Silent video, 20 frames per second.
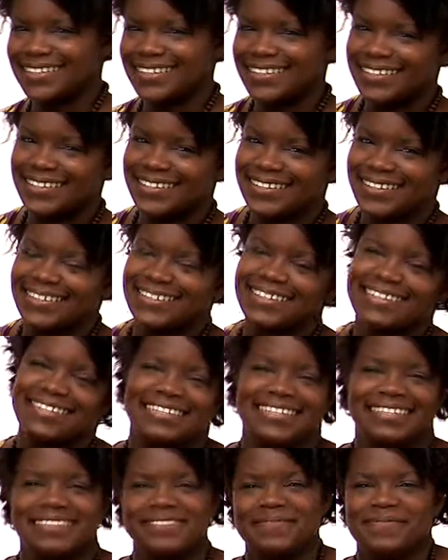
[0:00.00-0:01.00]
and it's
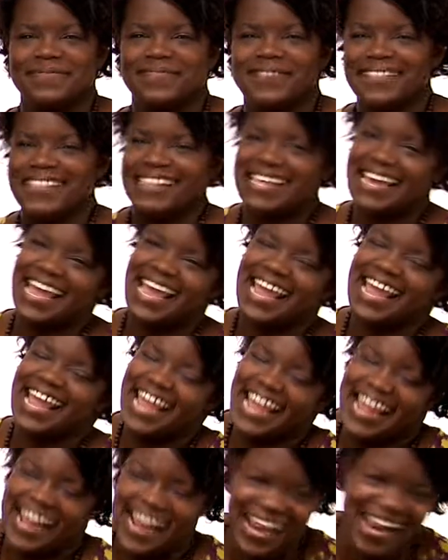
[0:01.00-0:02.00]
something I can't,
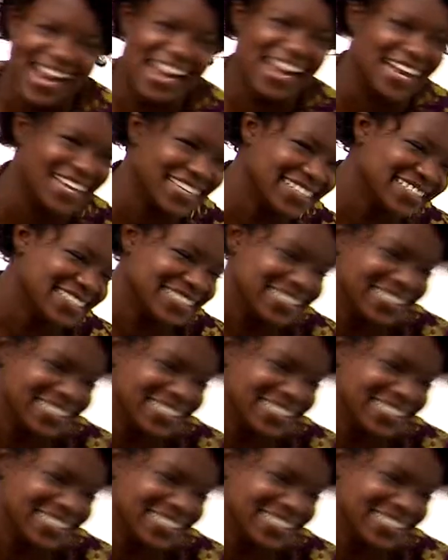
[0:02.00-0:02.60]
I, I just